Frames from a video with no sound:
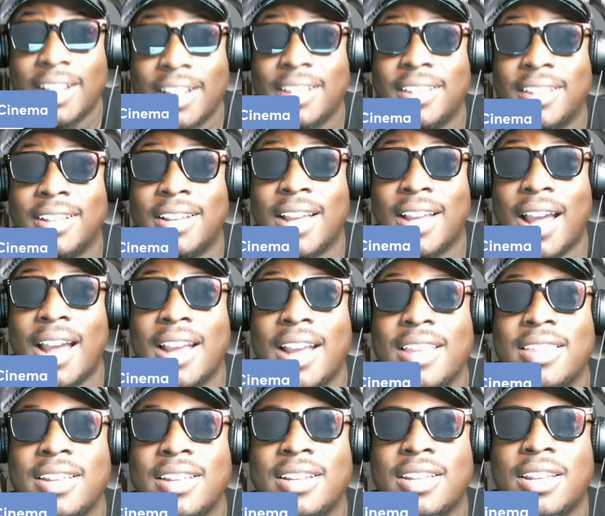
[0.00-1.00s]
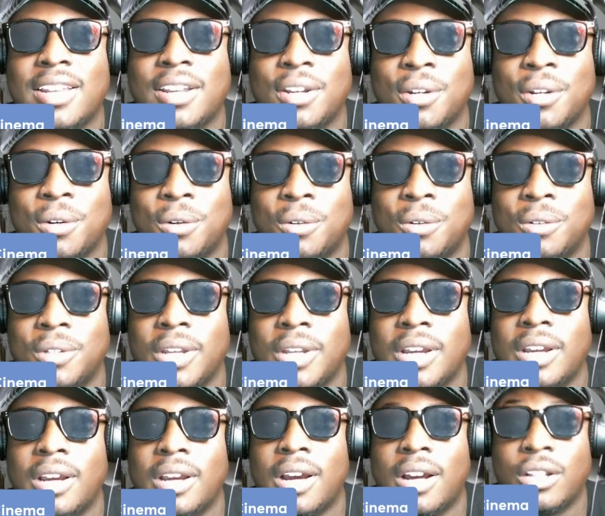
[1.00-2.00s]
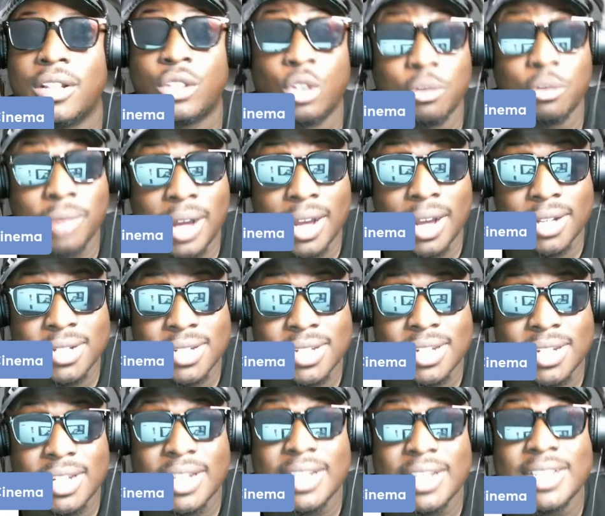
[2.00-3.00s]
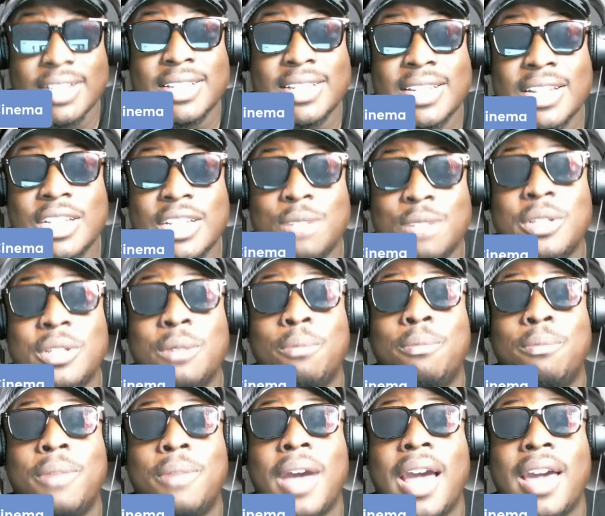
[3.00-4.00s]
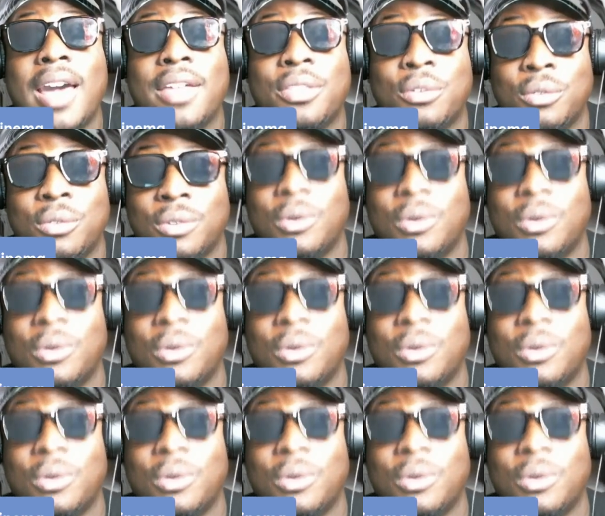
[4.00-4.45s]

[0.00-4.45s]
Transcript: The guy that killed uh, Tomas. Sees him in the bathroom.